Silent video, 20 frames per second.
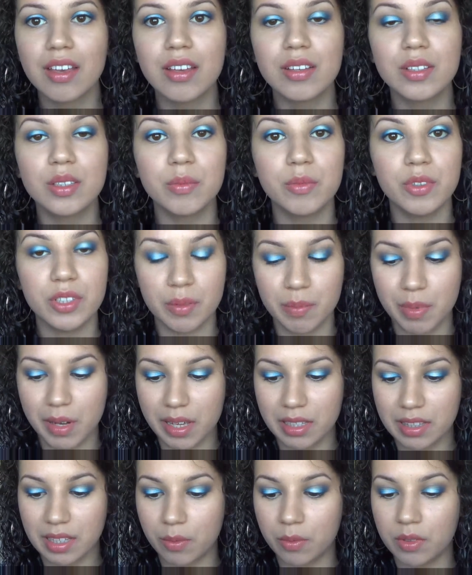So I'm just
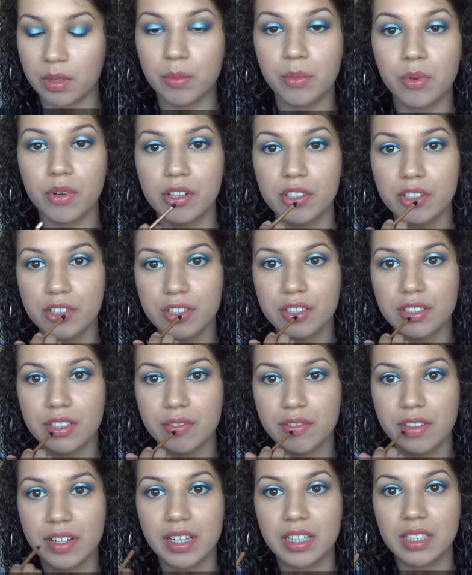applying that with a brush just to
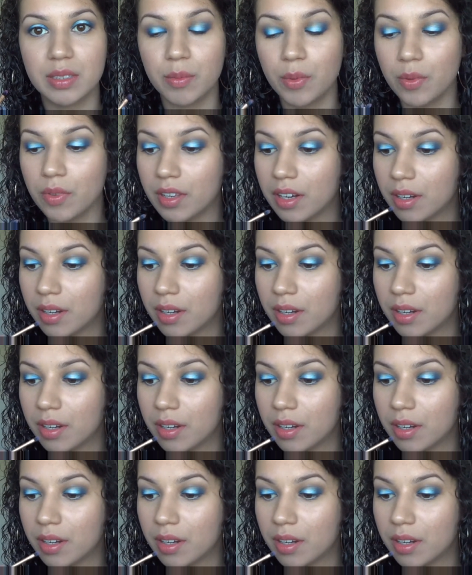really smooth it